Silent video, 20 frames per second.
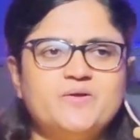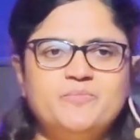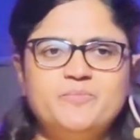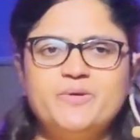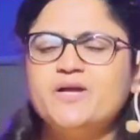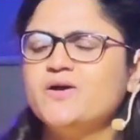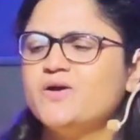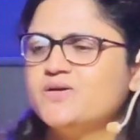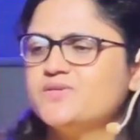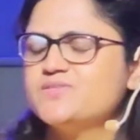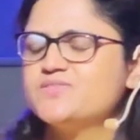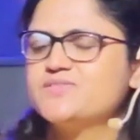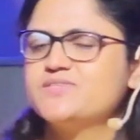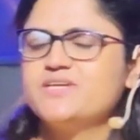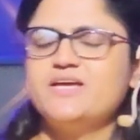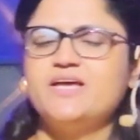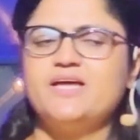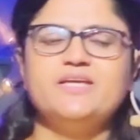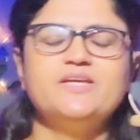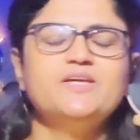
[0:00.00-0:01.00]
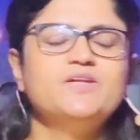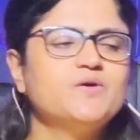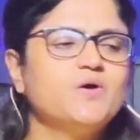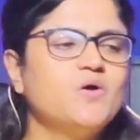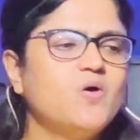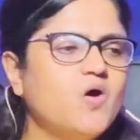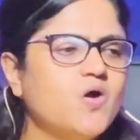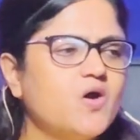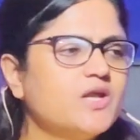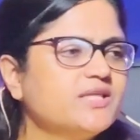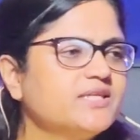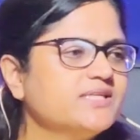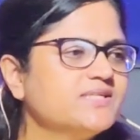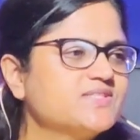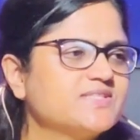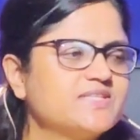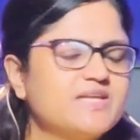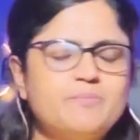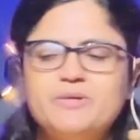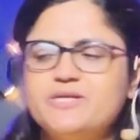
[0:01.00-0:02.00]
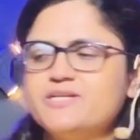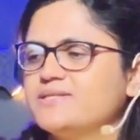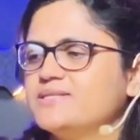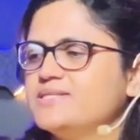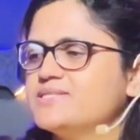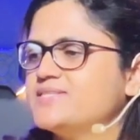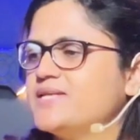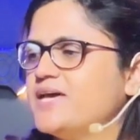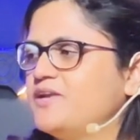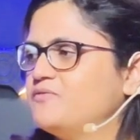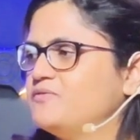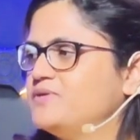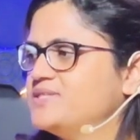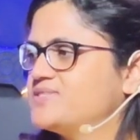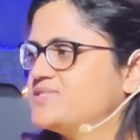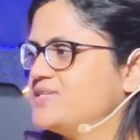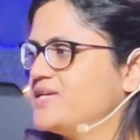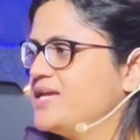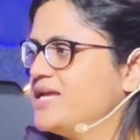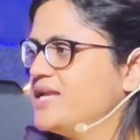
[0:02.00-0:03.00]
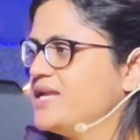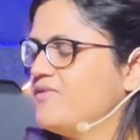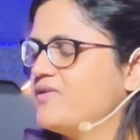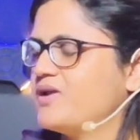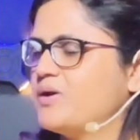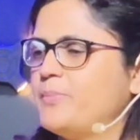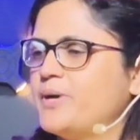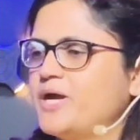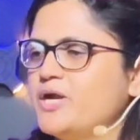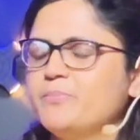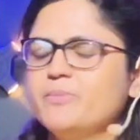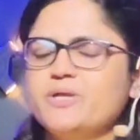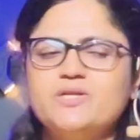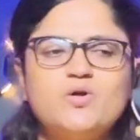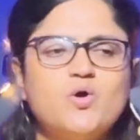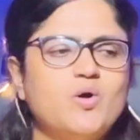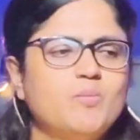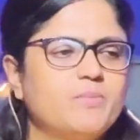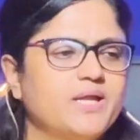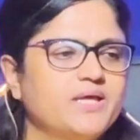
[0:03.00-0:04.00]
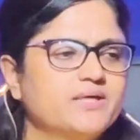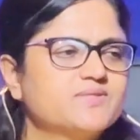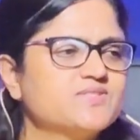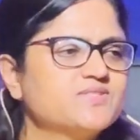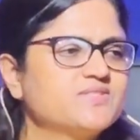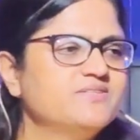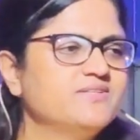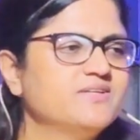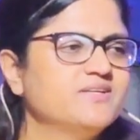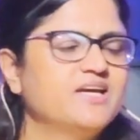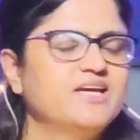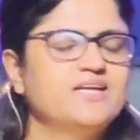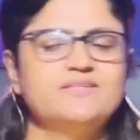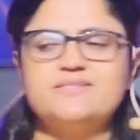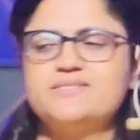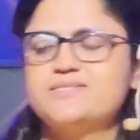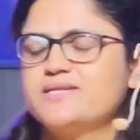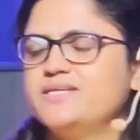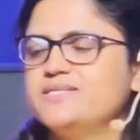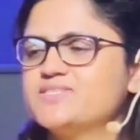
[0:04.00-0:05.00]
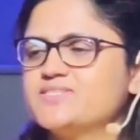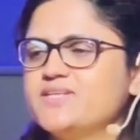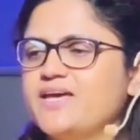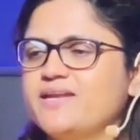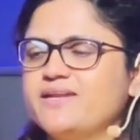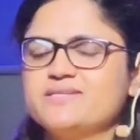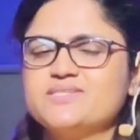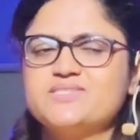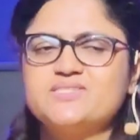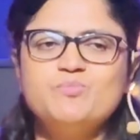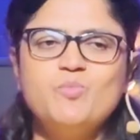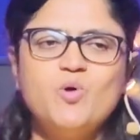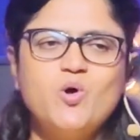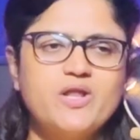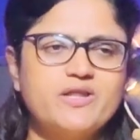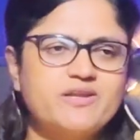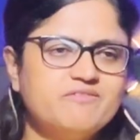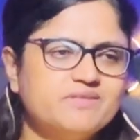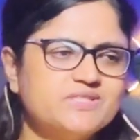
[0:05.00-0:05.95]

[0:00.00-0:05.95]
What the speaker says: Because, you know, all these lemon trees that we see in our apartment complex, trees that are smaller,